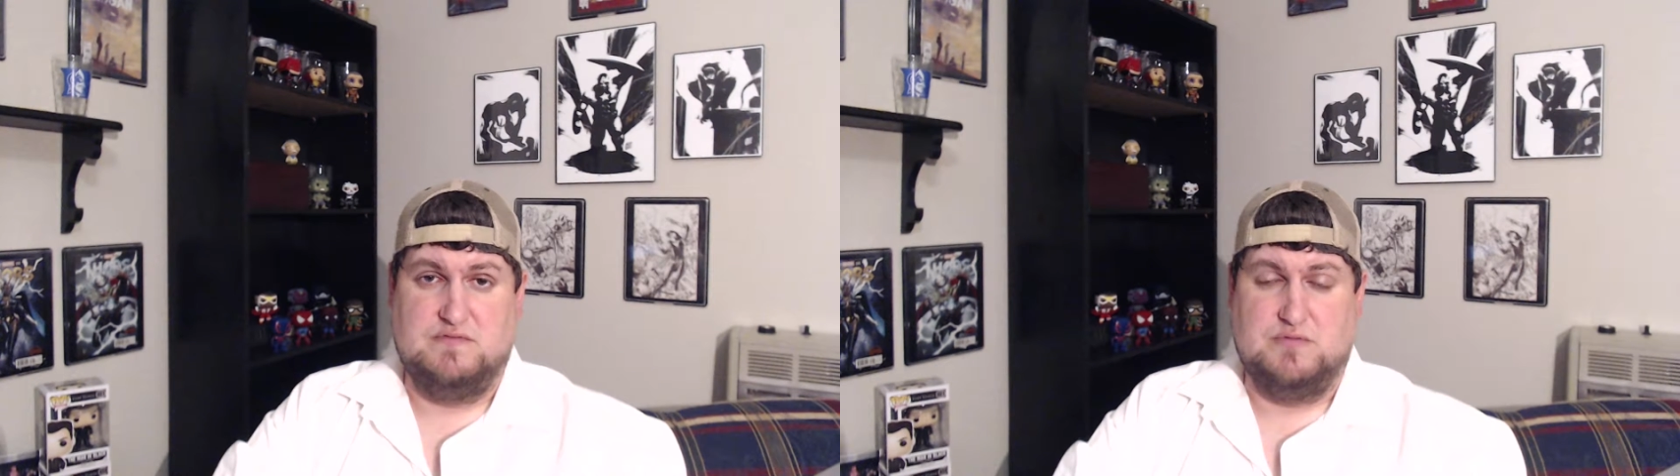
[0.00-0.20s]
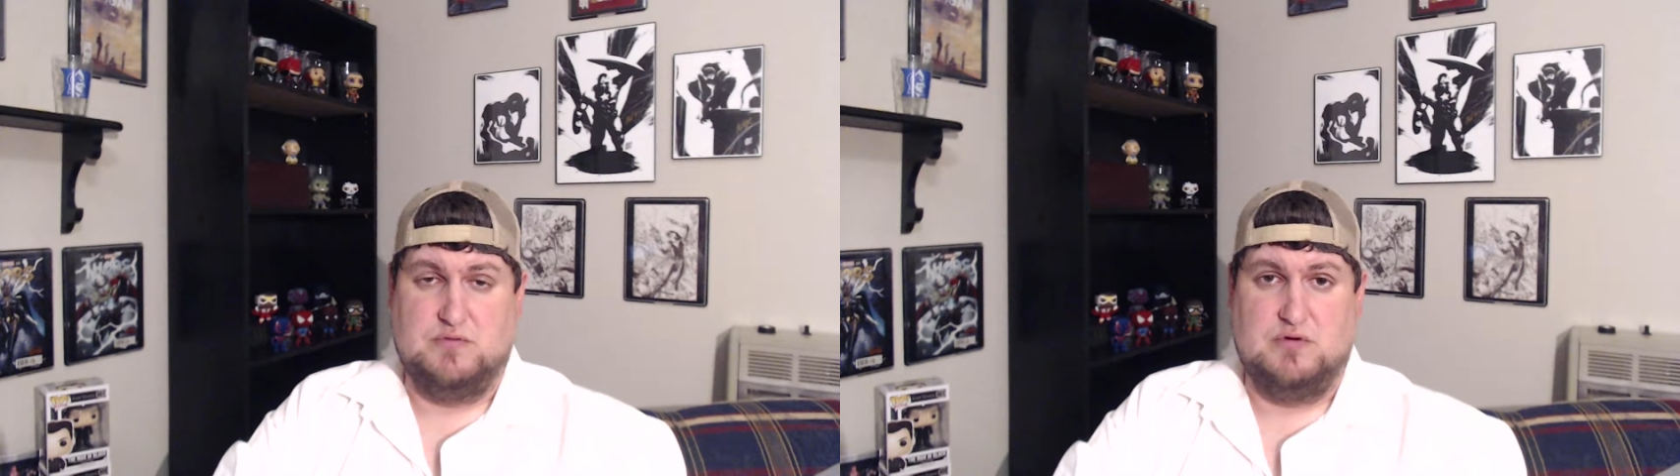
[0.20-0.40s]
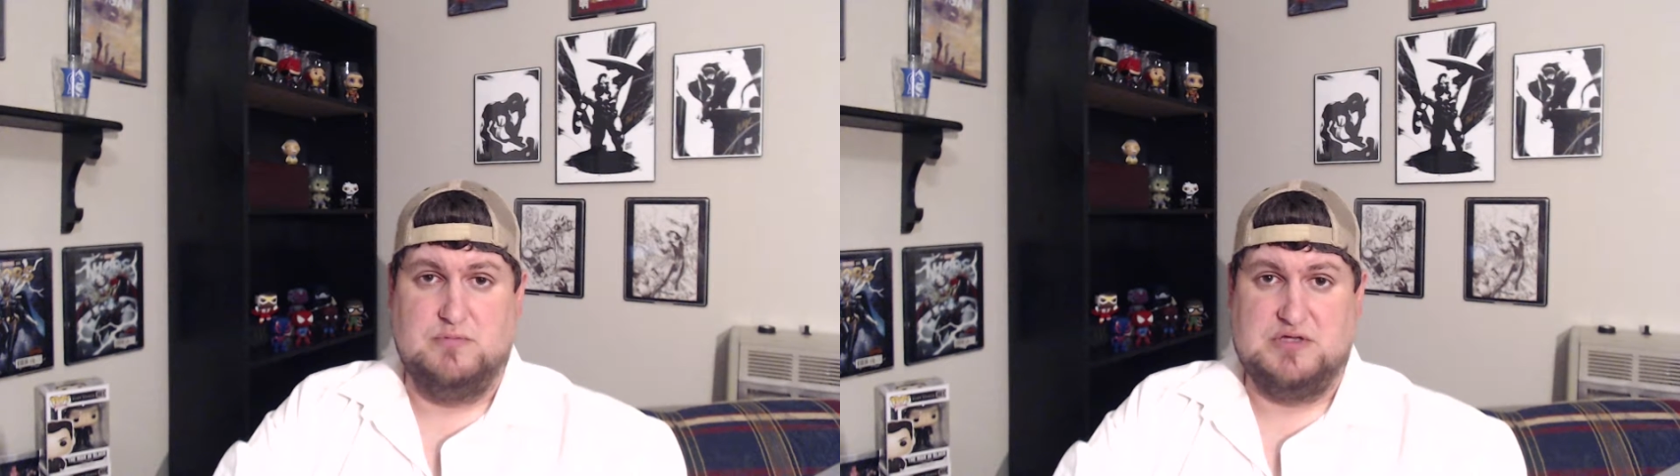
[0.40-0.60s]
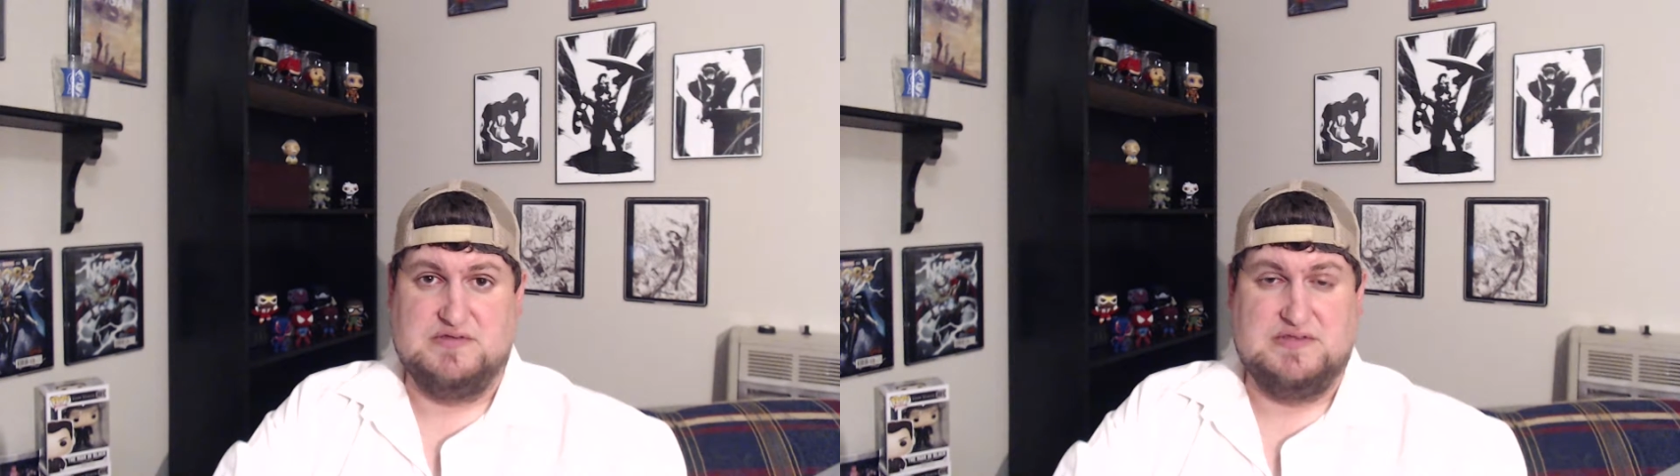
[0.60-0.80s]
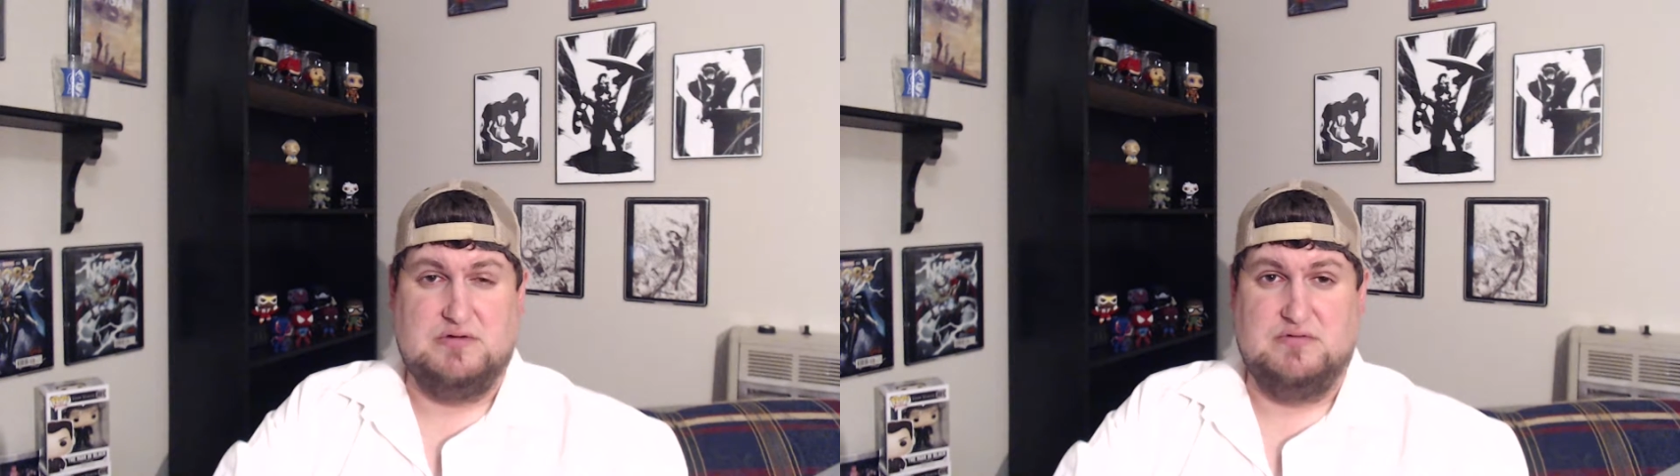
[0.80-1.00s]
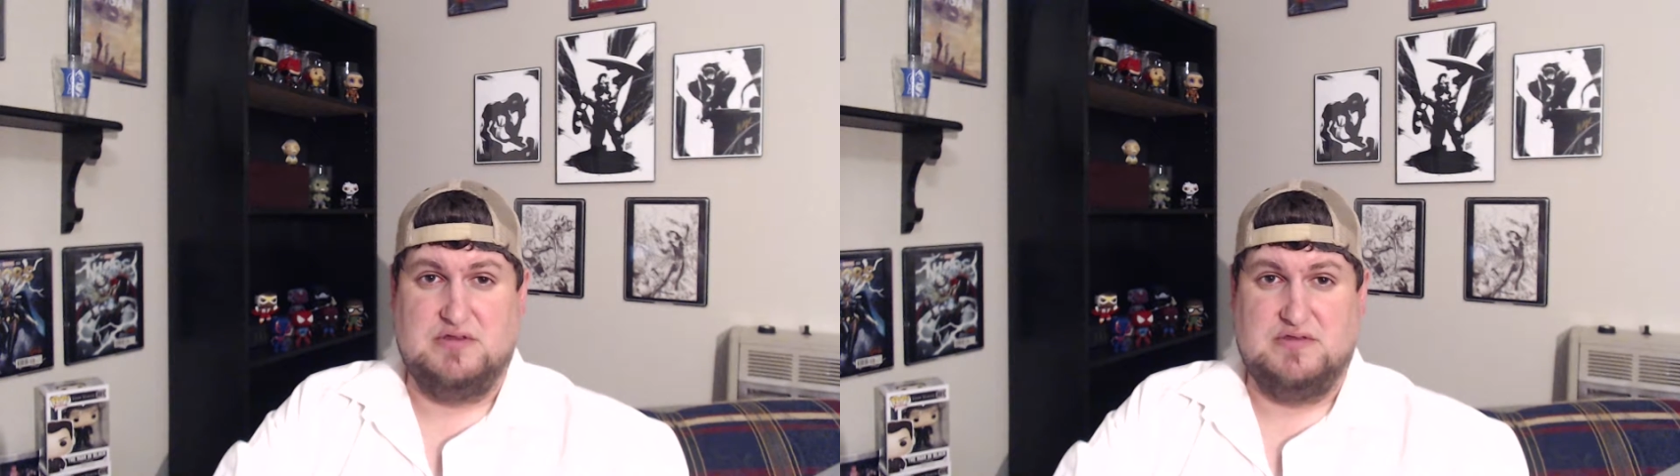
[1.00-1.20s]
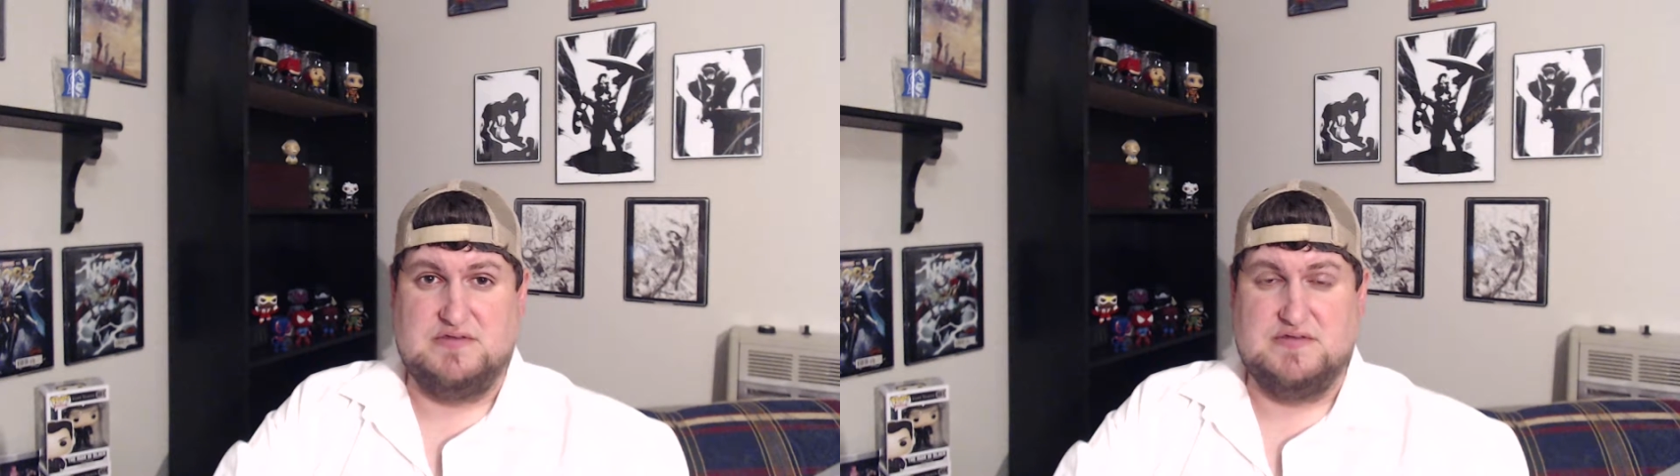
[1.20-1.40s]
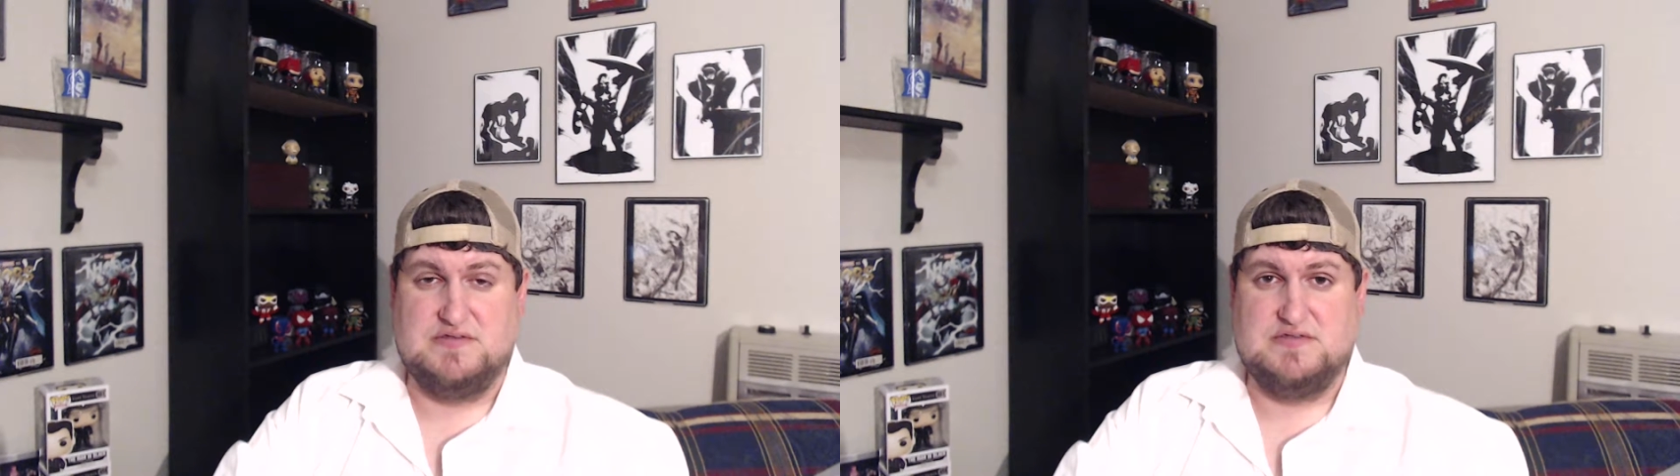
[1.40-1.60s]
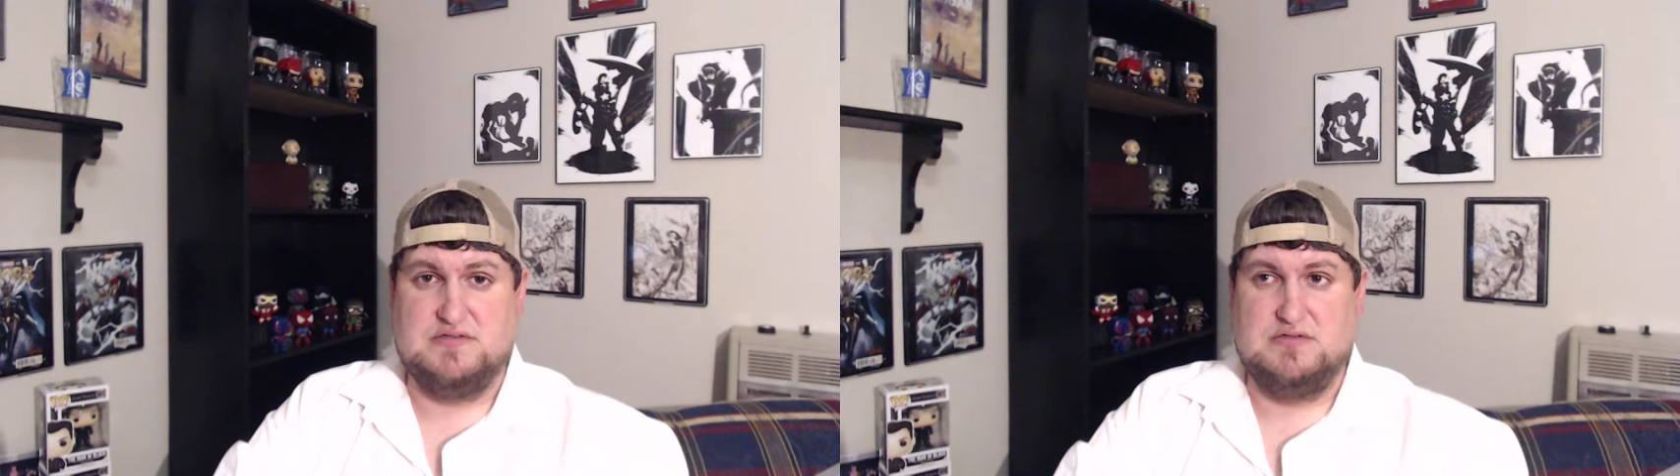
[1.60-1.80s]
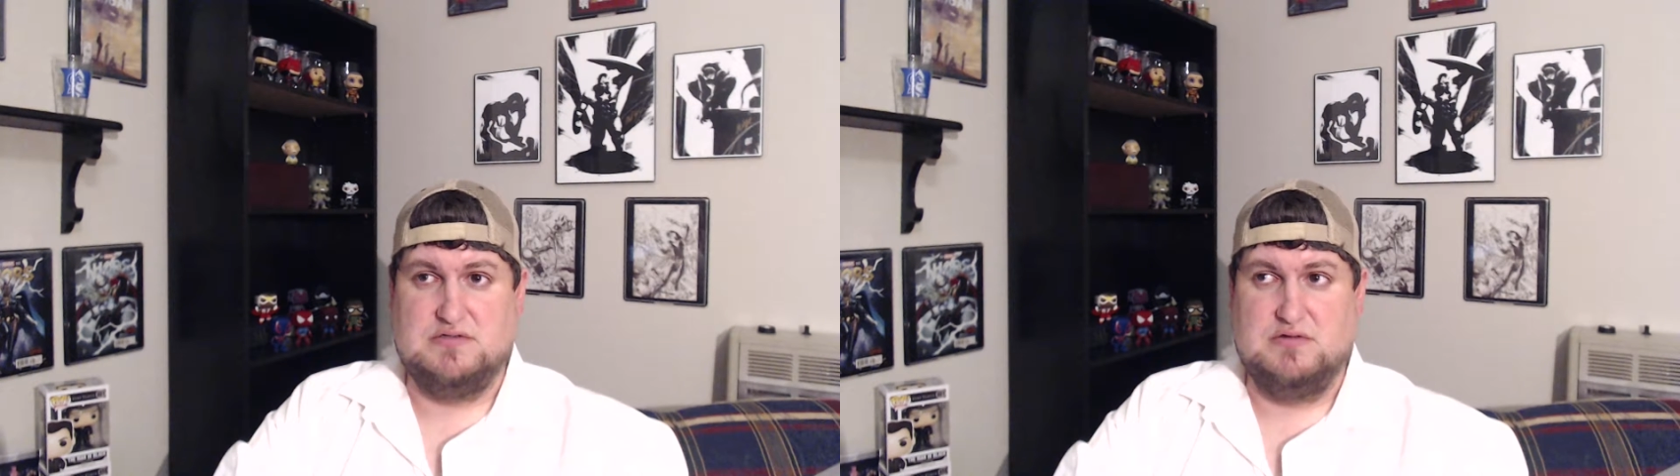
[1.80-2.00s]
full army because they don't think this is,